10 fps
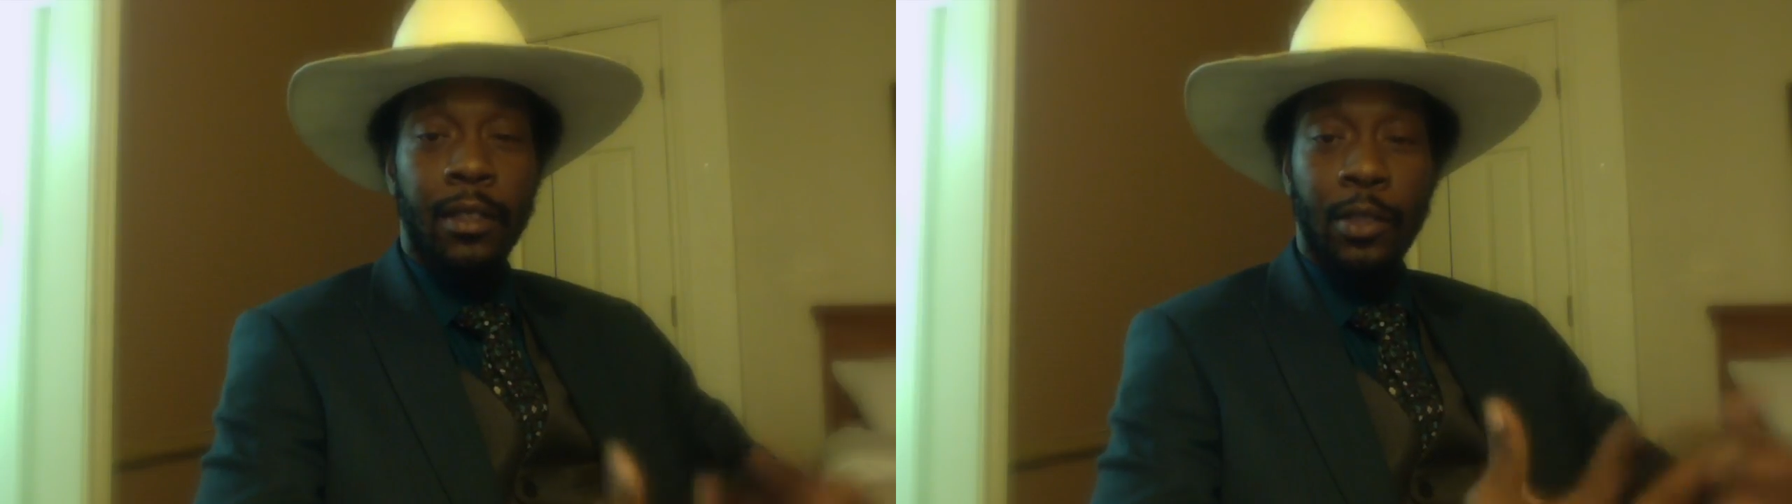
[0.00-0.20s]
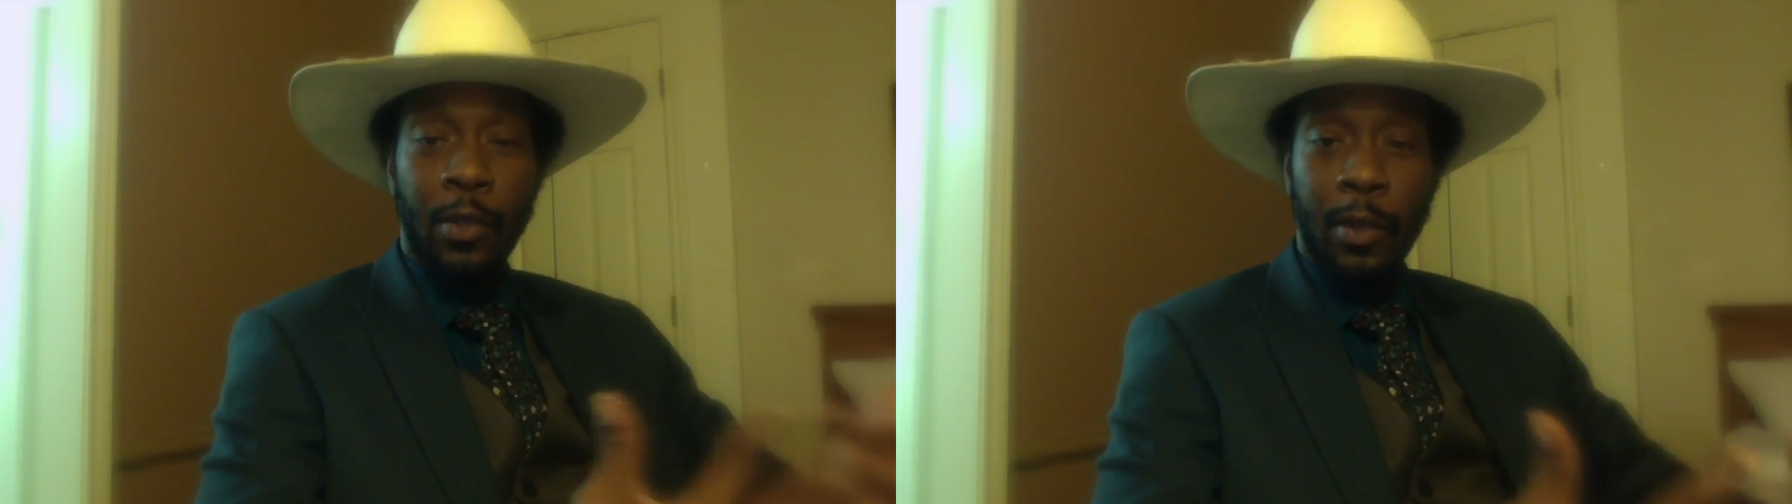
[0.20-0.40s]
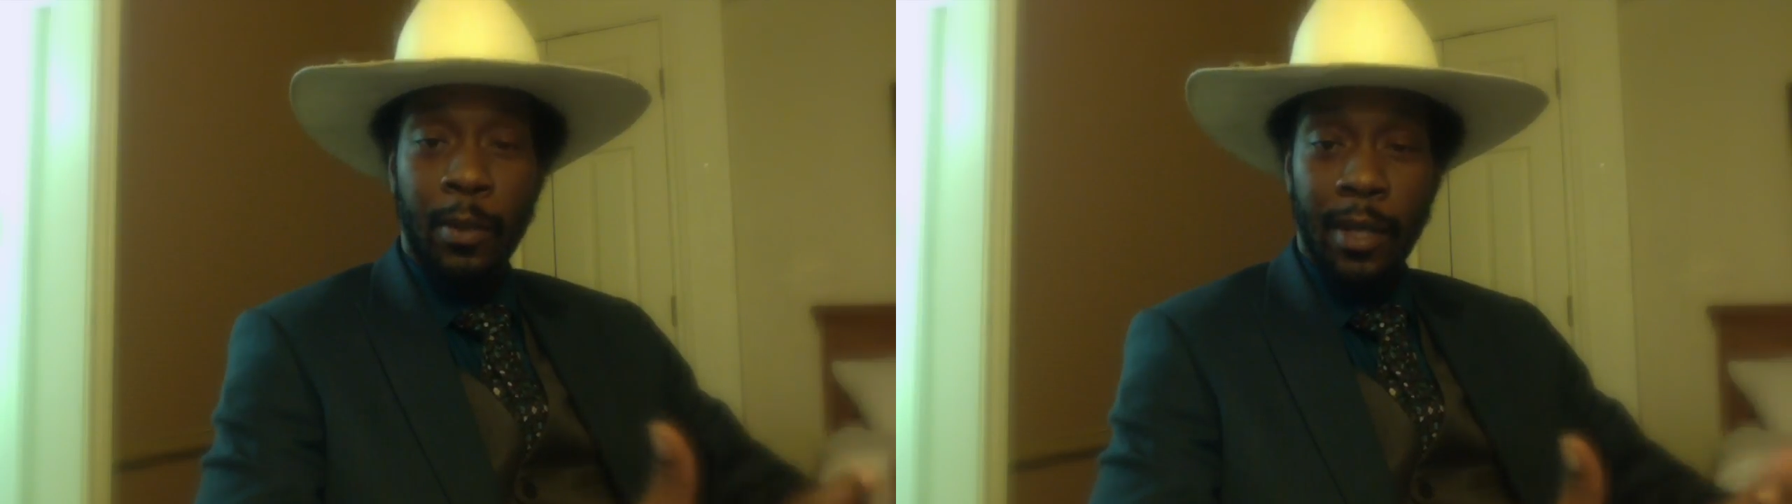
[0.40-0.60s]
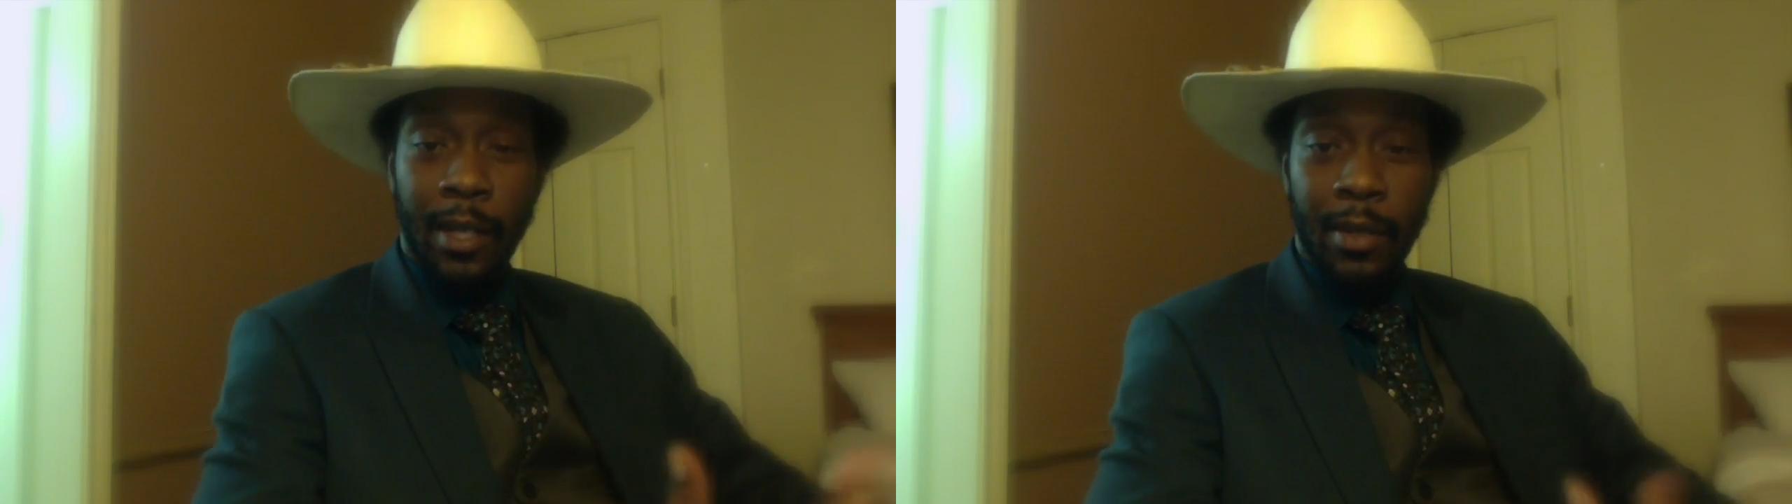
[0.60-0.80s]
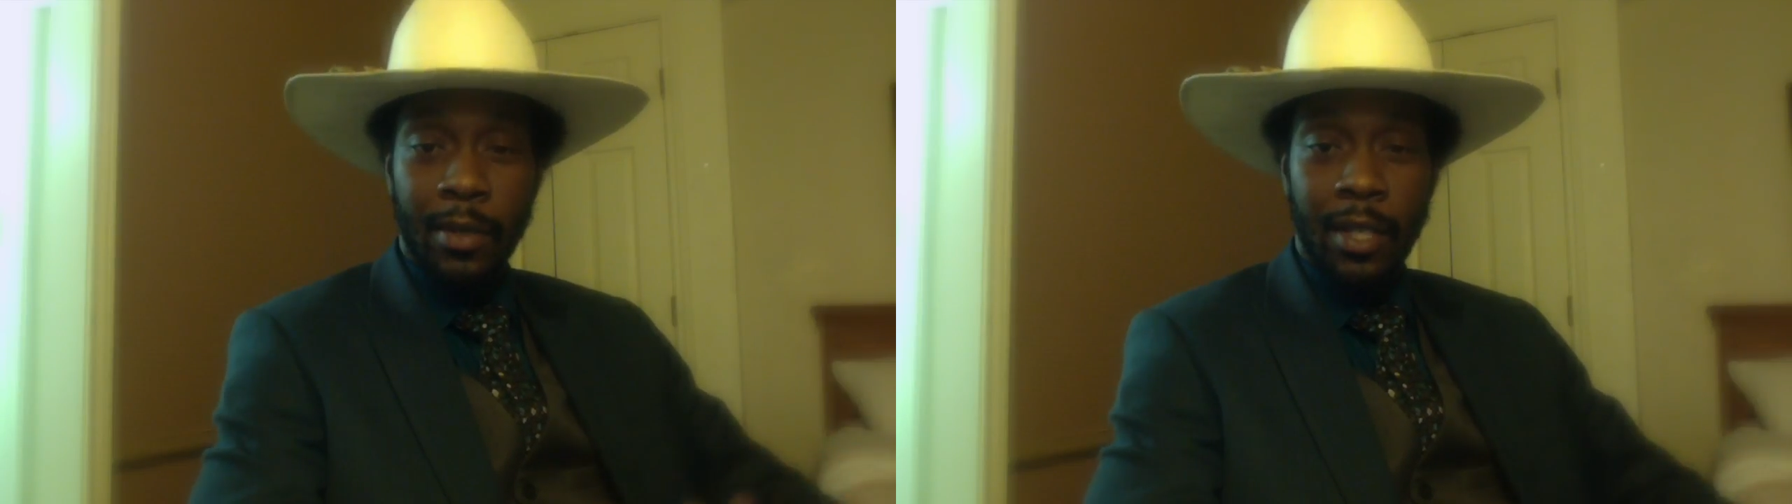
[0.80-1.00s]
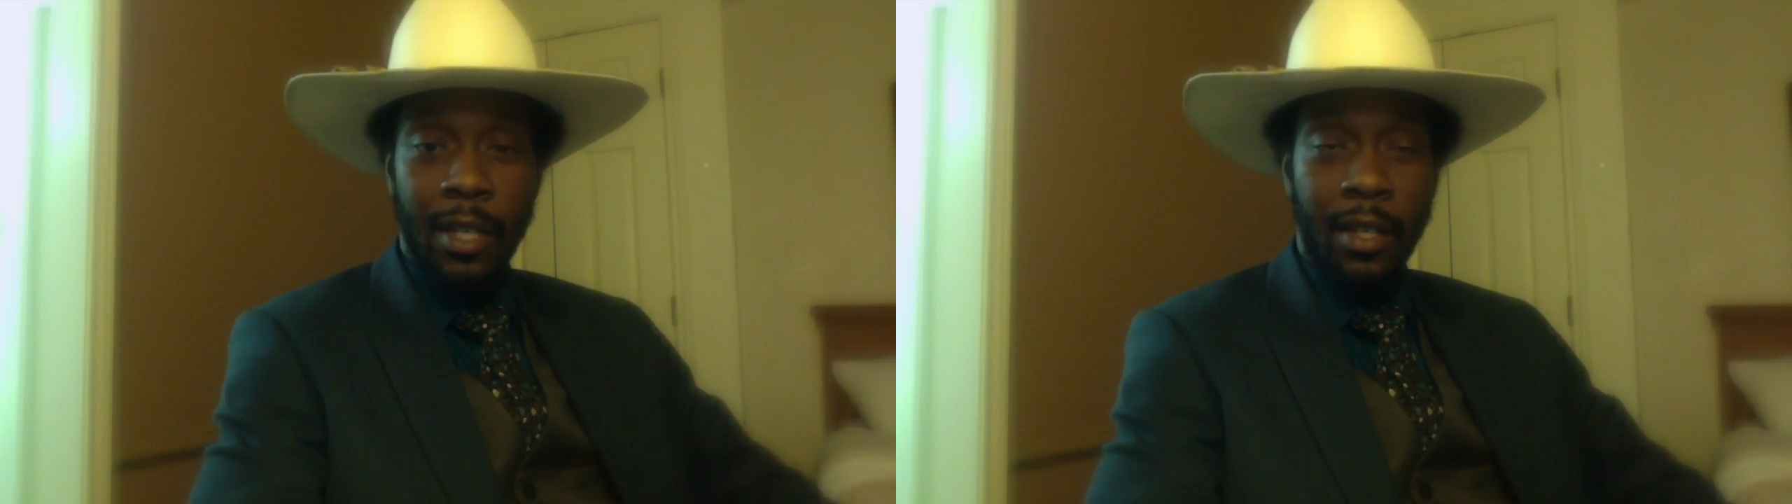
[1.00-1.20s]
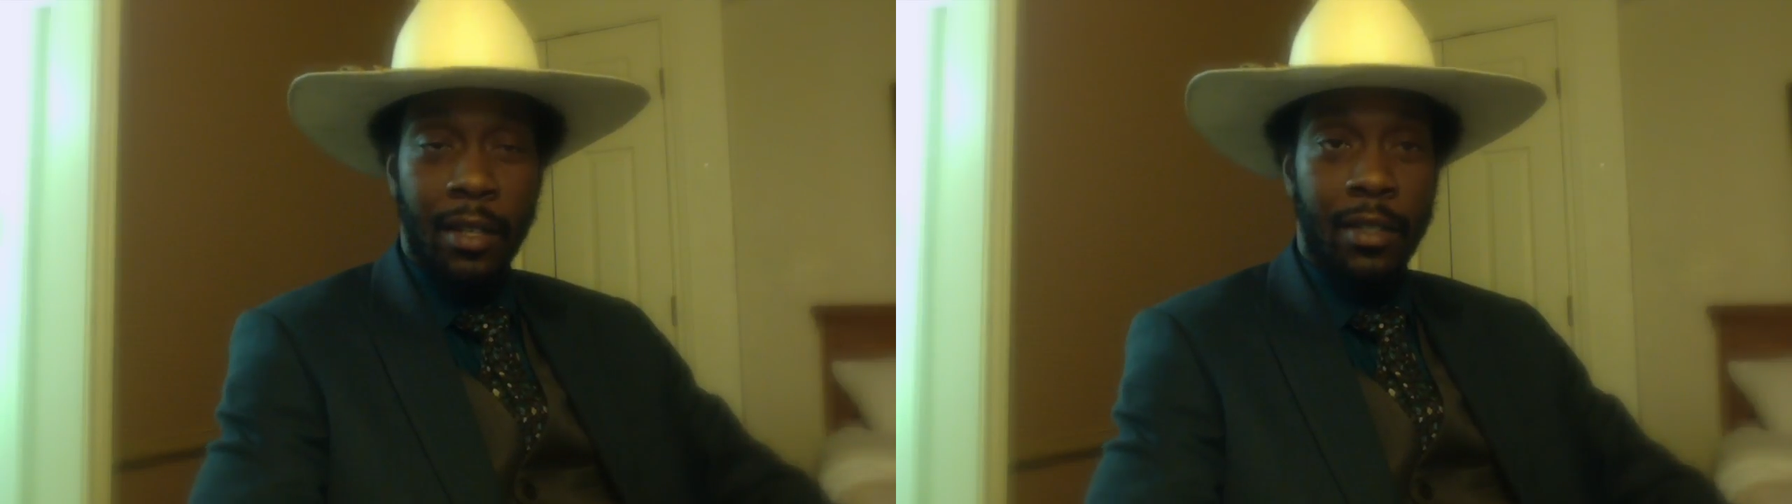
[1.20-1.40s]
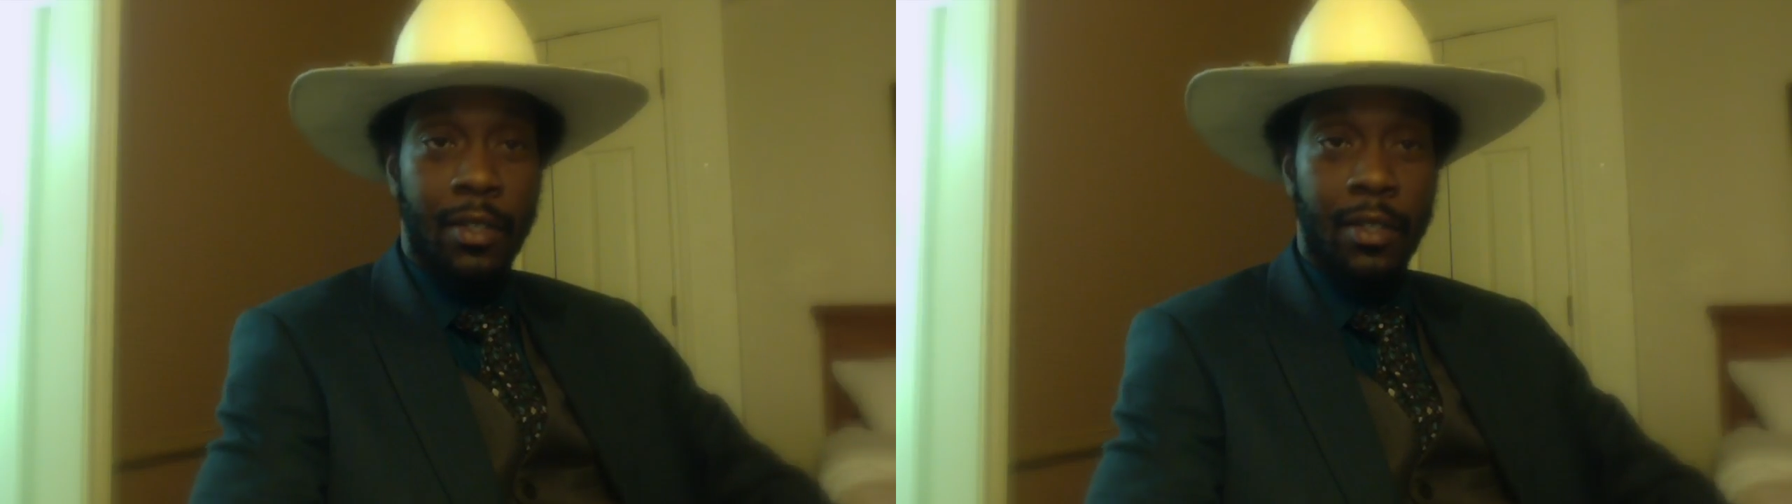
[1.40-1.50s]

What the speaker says: showing me your skills.